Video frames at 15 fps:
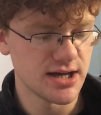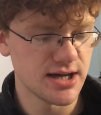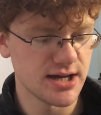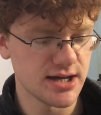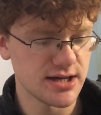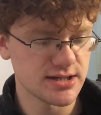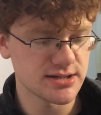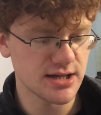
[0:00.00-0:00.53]

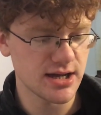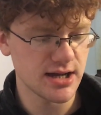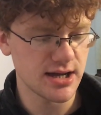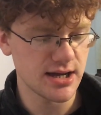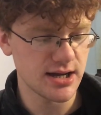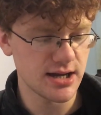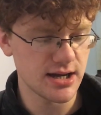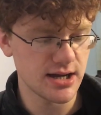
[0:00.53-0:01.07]
And
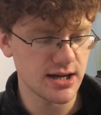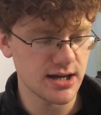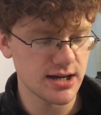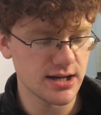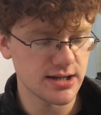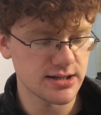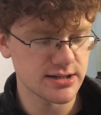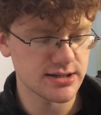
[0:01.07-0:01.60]

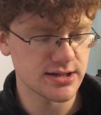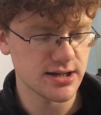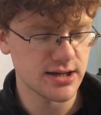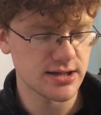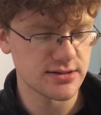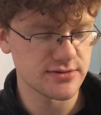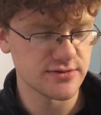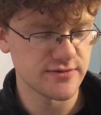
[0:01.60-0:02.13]
I
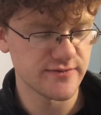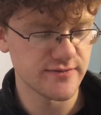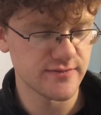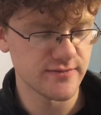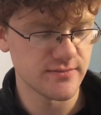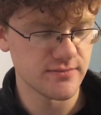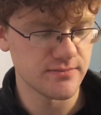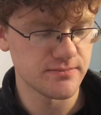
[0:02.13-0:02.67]
got a new
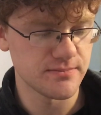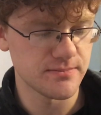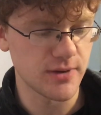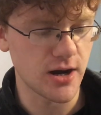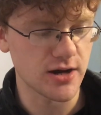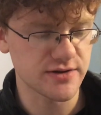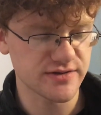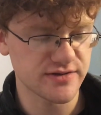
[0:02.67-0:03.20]

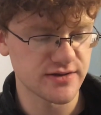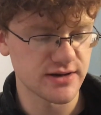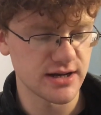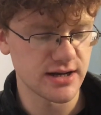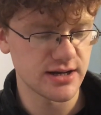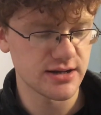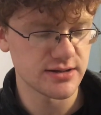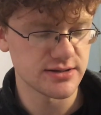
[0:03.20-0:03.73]
box
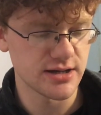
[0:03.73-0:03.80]
today.